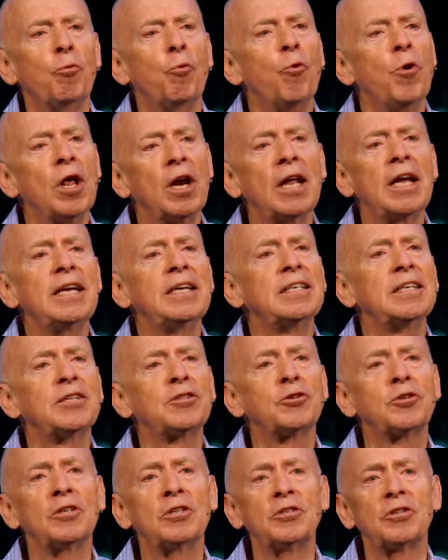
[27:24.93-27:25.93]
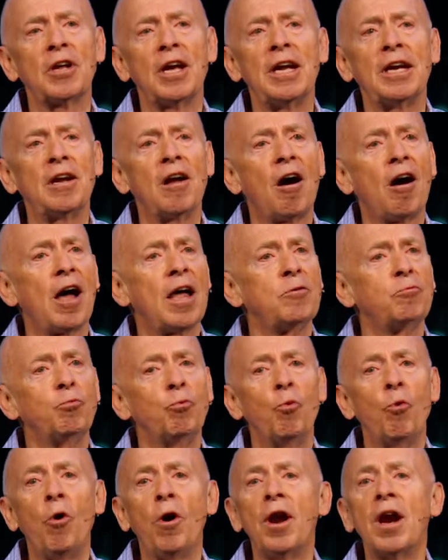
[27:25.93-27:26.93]
willingness to say, God,
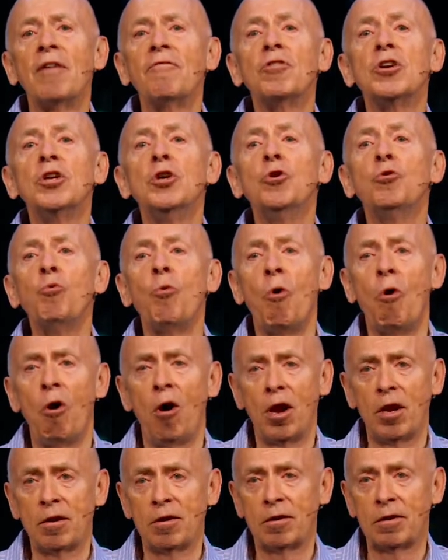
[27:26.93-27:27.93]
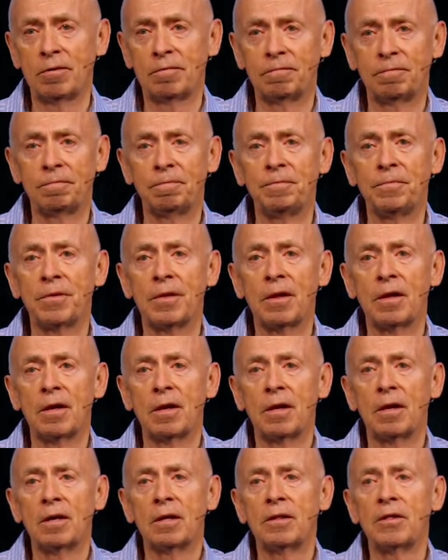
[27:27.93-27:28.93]
whatever you want,
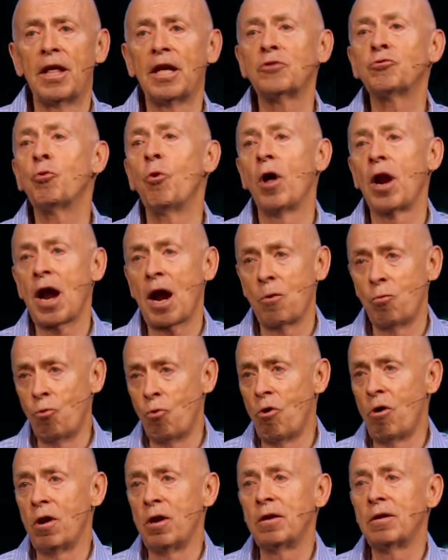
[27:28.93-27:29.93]
that's what I want.